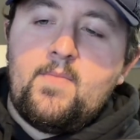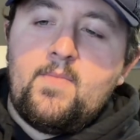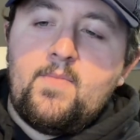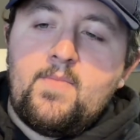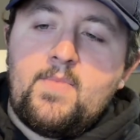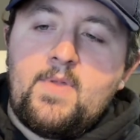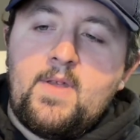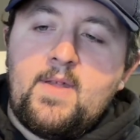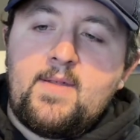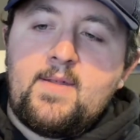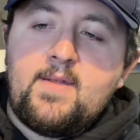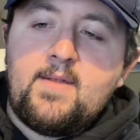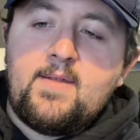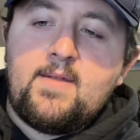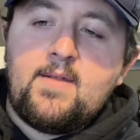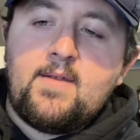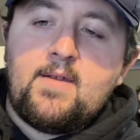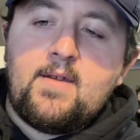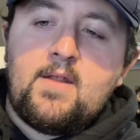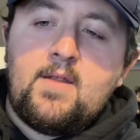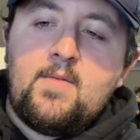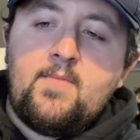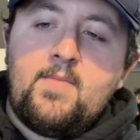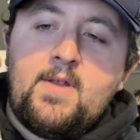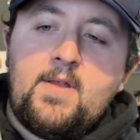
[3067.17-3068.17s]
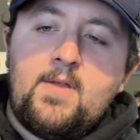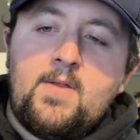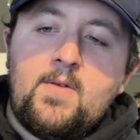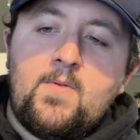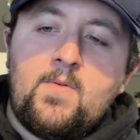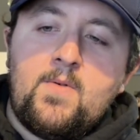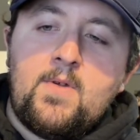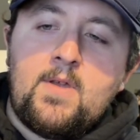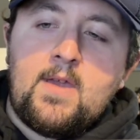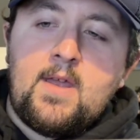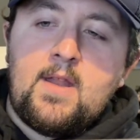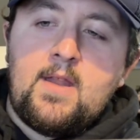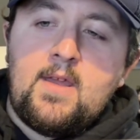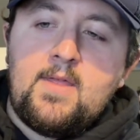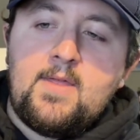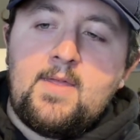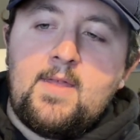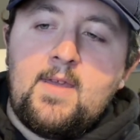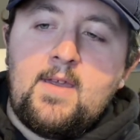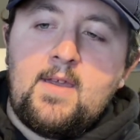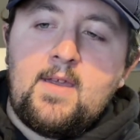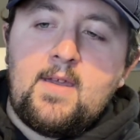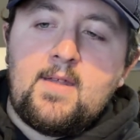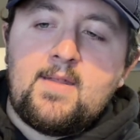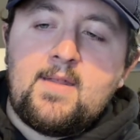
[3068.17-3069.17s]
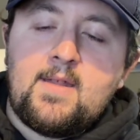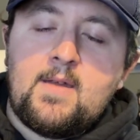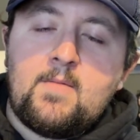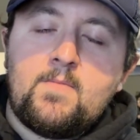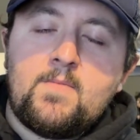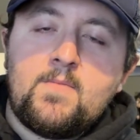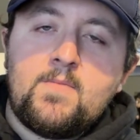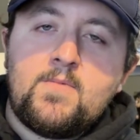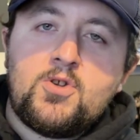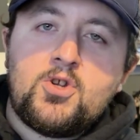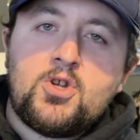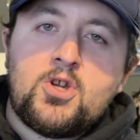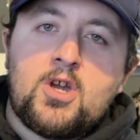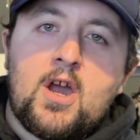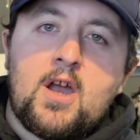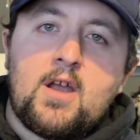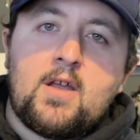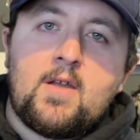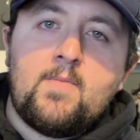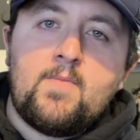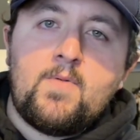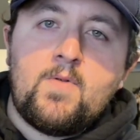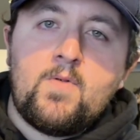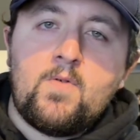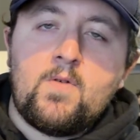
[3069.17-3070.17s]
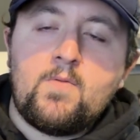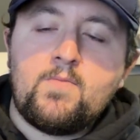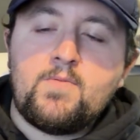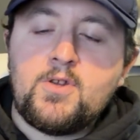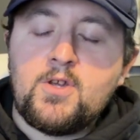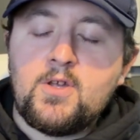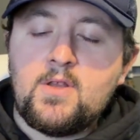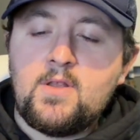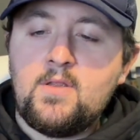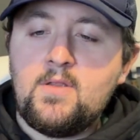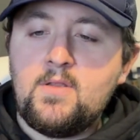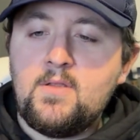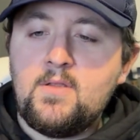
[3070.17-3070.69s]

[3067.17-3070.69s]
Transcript: This isn't going to be doing anything except shock absorption.